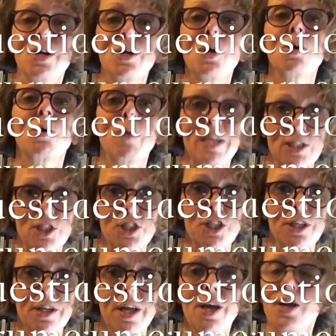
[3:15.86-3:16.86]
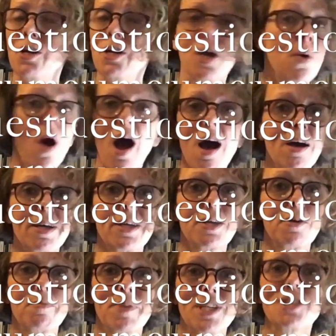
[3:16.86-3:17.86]
No question, no
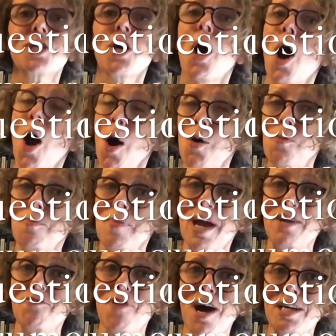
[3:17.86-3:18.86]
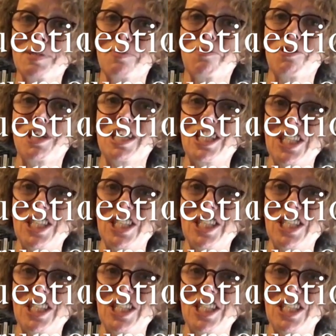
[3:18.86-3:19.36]
argument, homemade raspberry